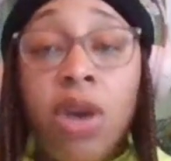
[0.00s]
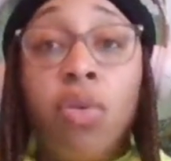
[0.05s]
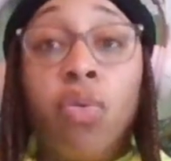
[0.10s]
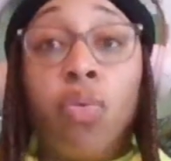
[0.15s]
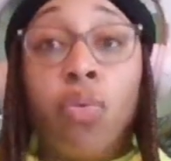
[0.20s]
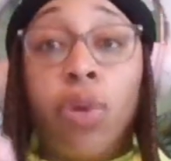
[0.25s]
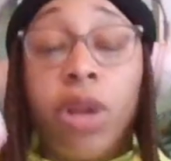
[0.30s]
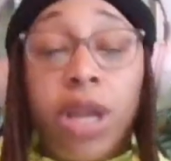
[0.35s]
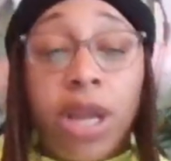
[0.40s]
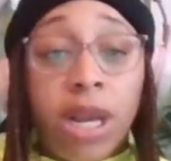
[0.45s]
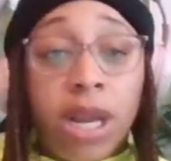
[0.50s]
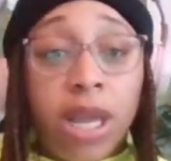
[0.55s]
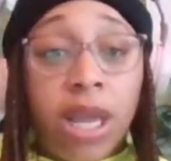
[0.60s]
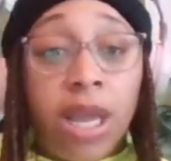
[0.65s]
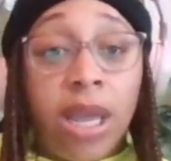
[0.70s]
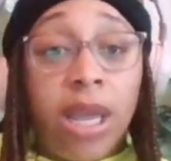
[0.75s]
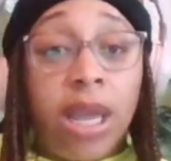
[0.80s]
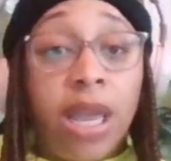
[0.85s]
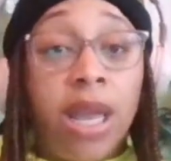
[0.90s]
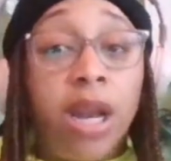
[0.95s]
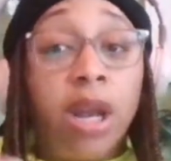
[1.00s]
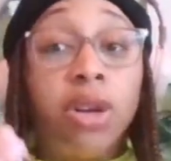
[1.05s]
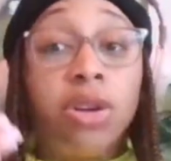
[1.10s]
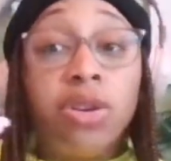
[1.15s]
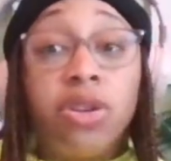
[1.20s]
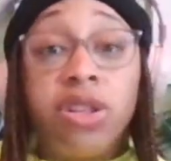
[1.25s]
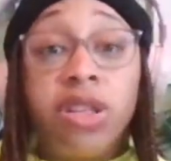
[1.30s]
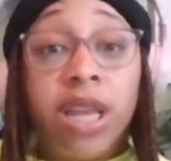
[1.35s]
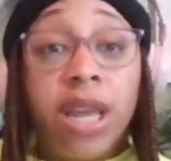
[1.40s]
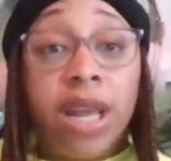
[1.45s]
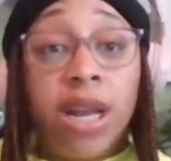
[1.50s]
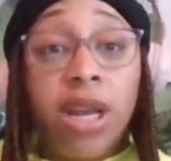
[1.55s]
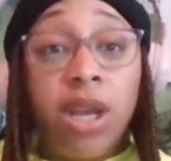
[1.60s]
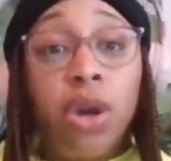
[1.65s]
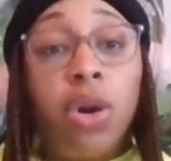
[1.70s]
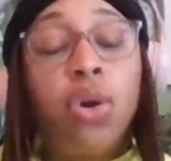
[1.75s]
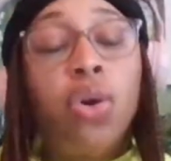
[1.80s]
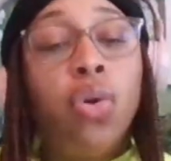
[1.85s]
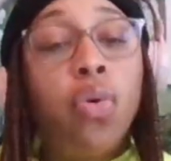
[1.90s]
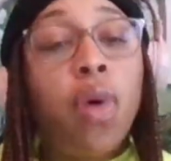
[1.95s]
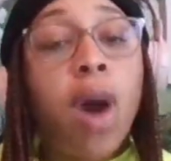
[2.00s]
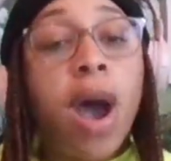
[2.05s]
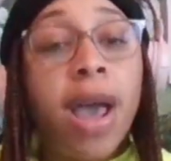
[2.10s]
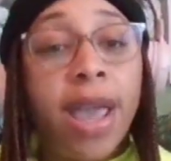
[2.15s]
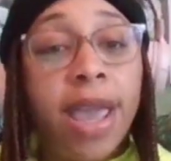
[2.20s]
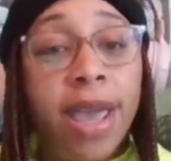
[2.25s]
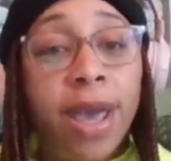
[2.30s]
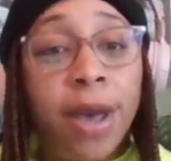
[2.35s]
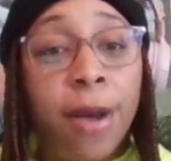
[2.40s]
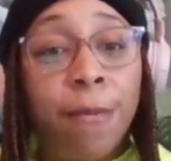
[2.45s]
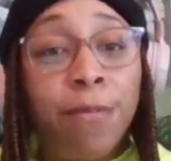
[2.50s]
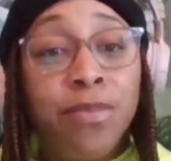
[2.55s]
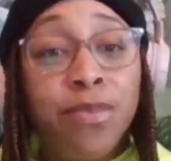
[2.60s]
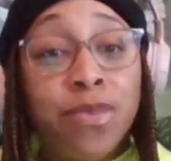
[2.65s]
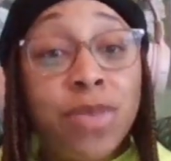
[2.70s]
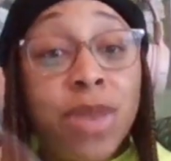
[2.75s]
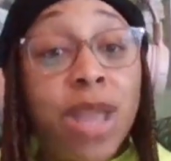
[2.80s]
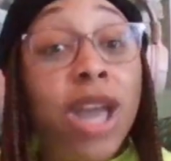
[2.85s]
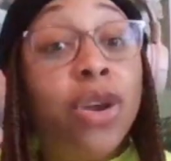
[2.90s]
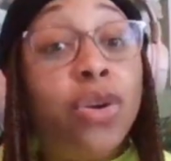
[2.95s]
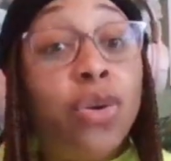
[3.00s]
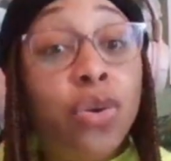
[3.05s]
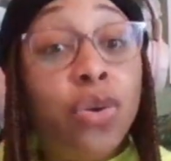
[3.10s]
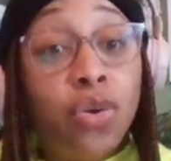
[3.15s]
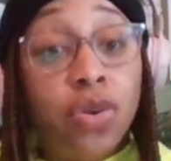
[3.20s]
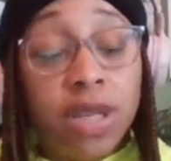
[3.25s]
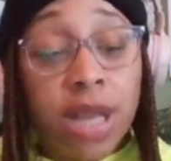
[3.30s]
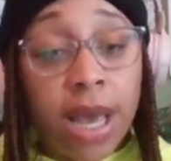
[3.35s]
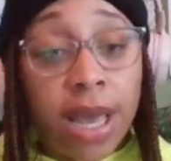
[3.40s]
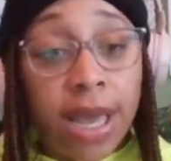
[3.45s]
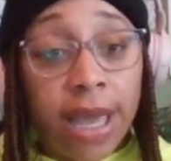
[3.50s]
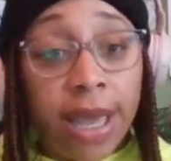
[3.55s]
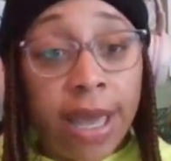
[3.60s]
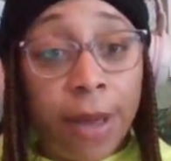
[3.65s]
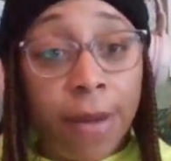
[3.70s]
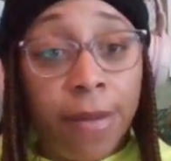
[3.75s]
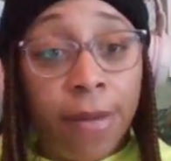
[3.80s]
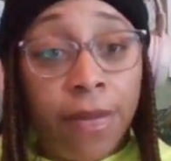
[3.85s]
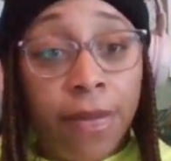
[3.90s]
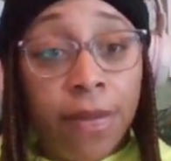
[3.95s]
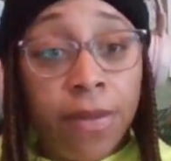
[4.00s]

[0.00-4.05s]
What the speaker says: reading and understanding who I am and whose I am,